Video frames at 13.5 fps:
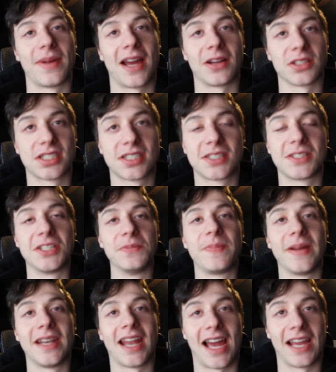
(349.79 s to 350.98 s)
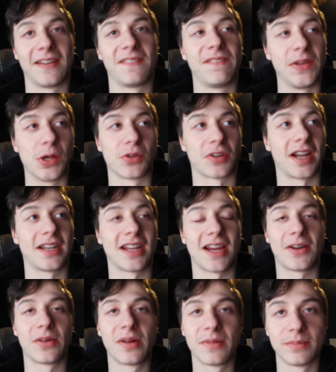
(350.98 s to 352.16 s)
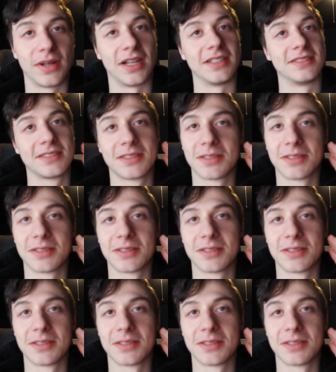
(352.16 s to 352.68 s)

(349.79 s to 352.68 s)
how stupid I feel right now, but